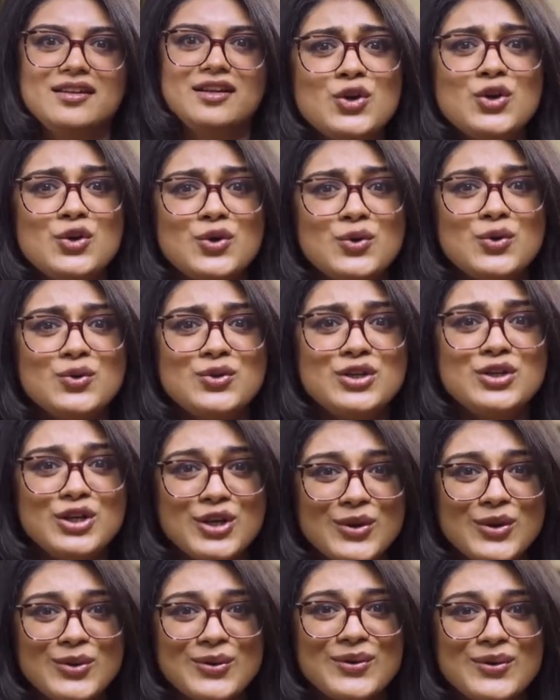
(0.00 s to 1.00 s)
Who
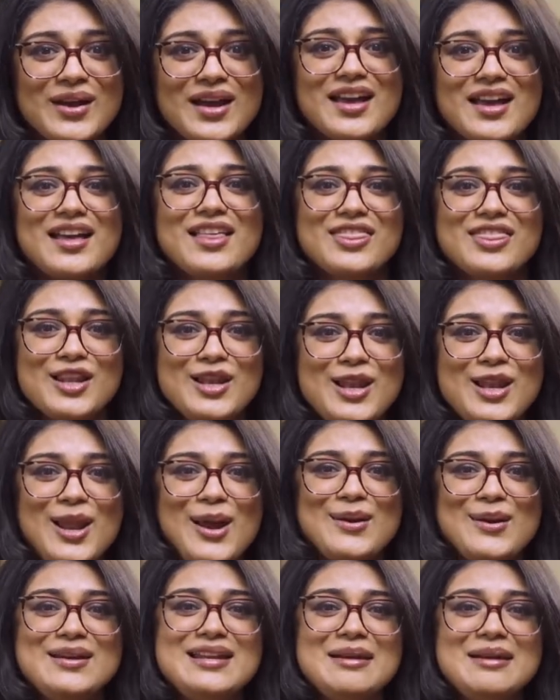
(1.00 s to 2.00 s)
knew the
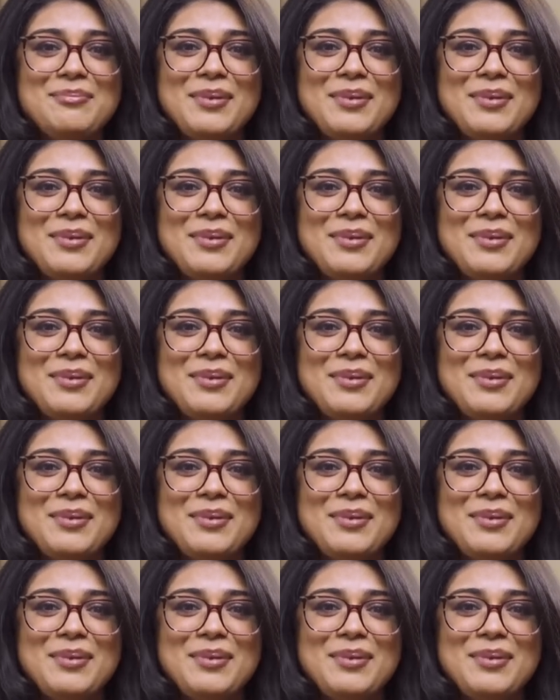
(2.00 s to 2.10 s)
lonely